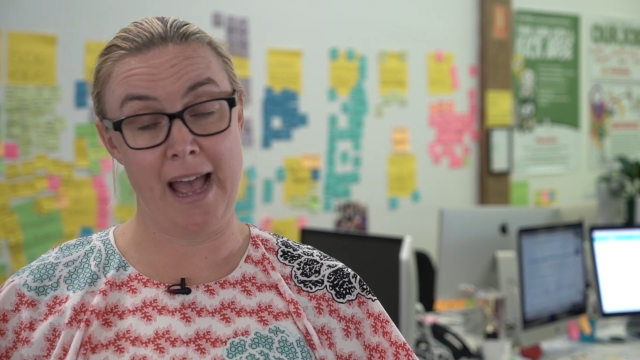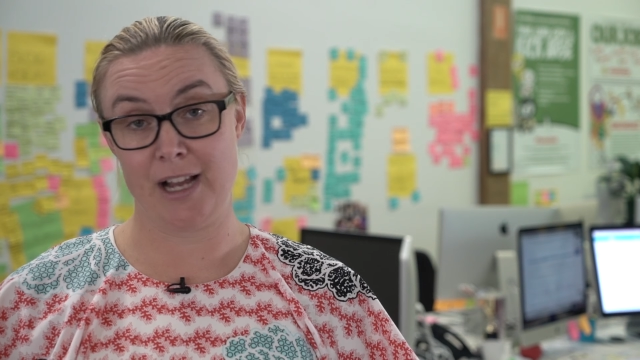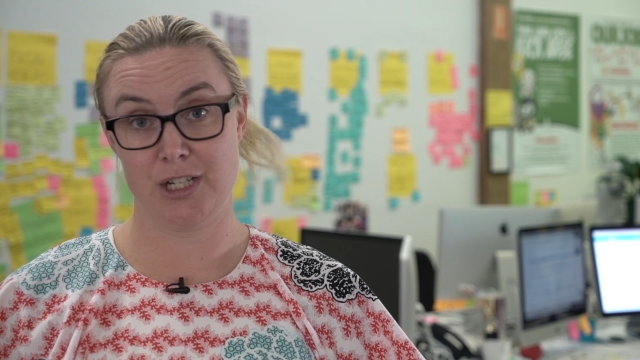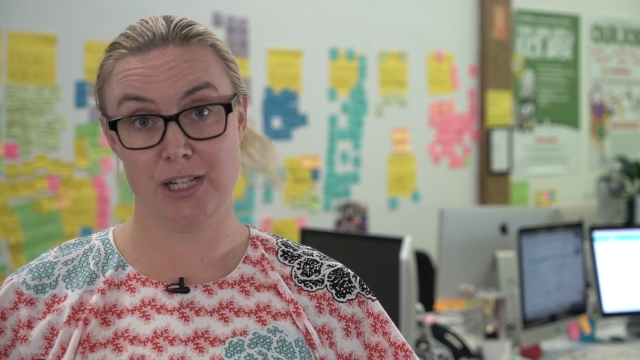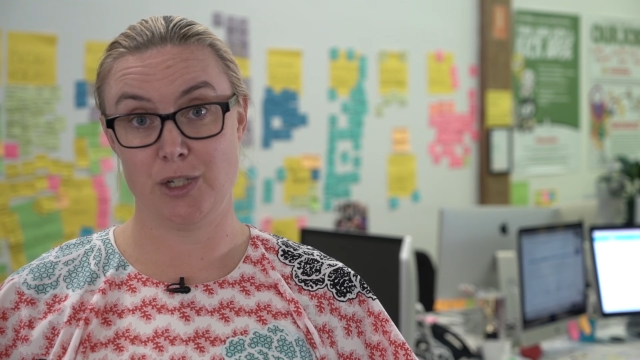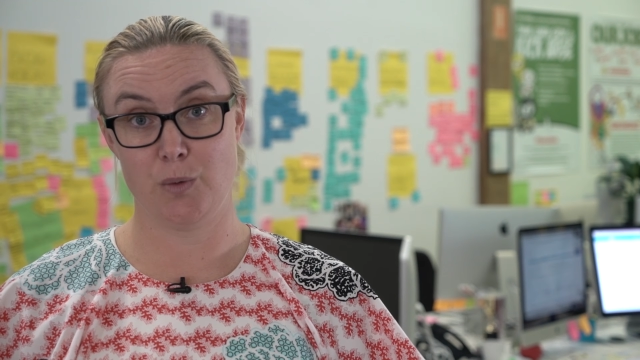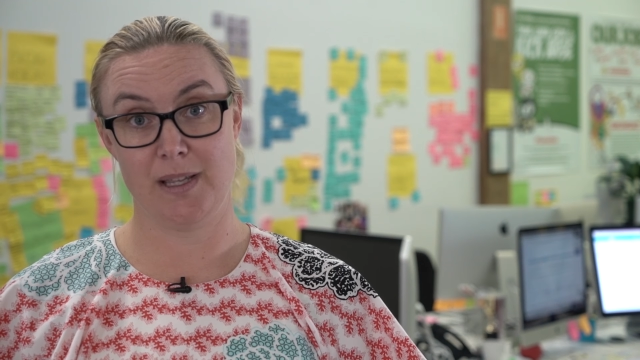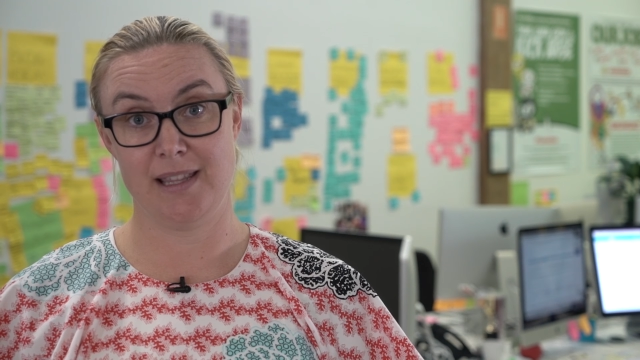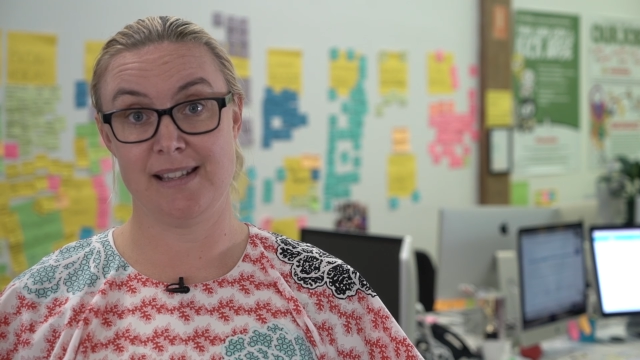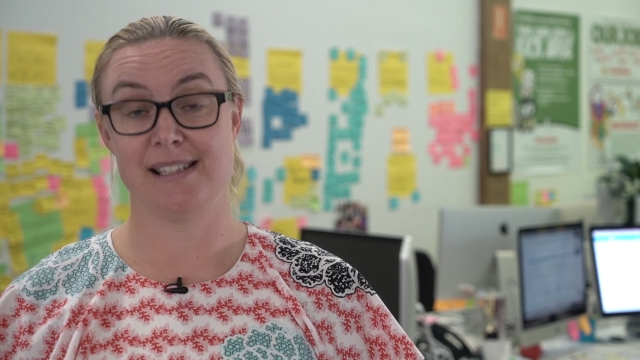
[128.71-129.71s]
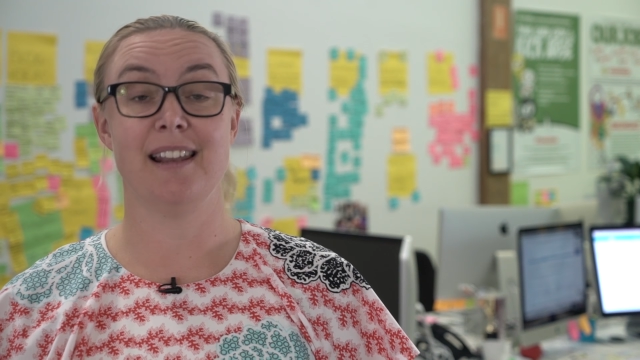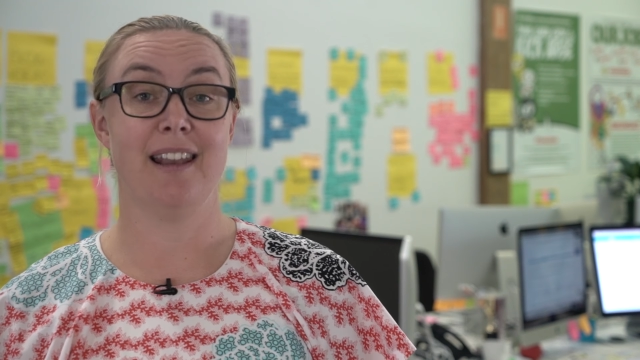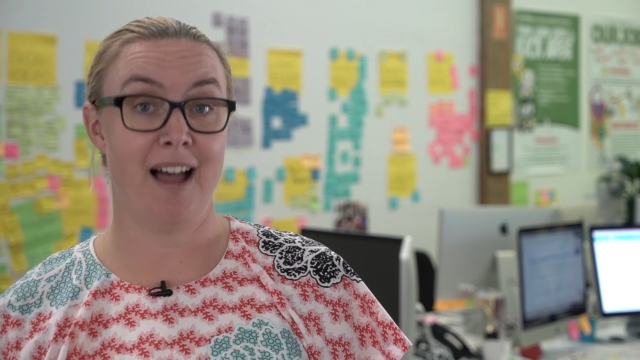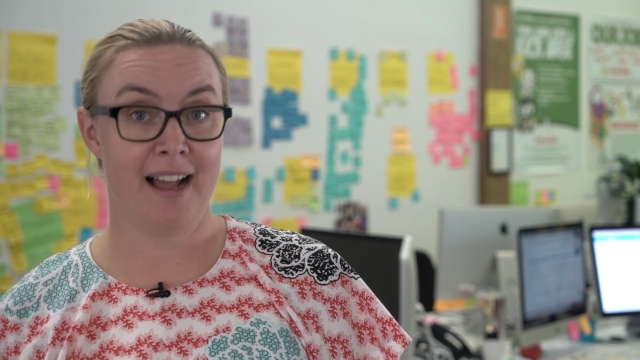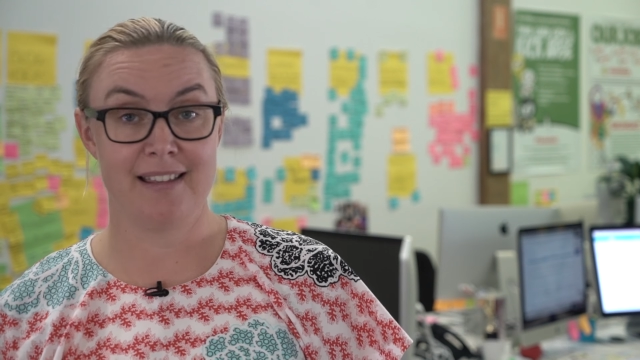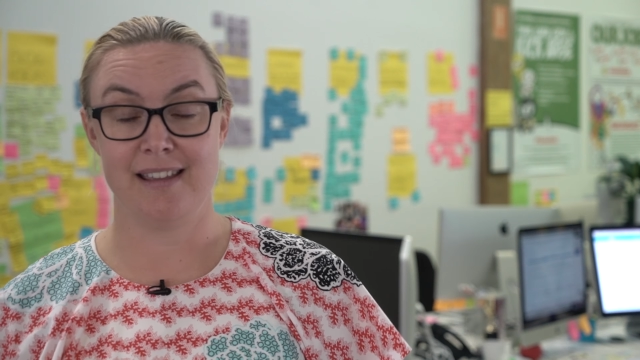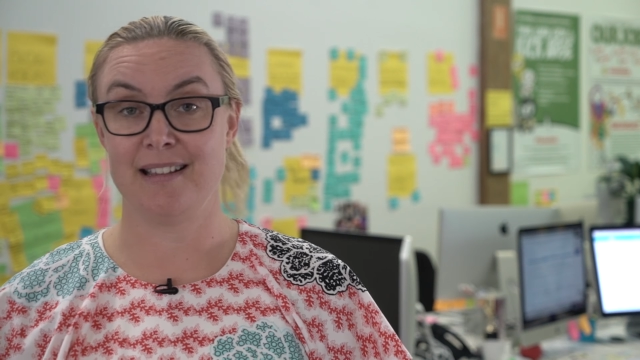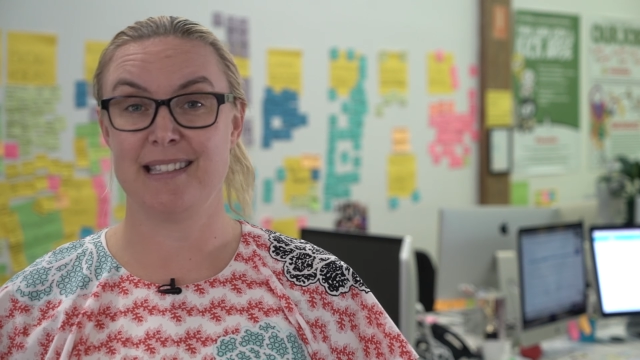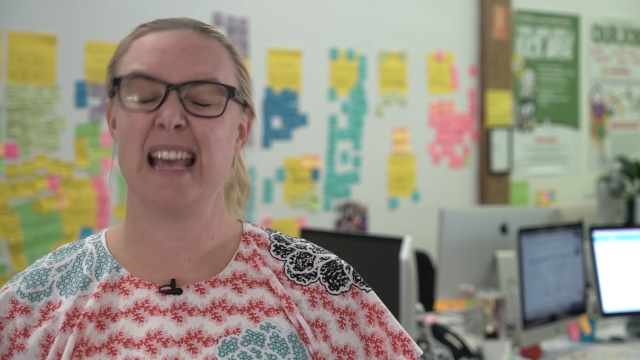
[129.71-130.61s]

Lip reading: actually doing this like this,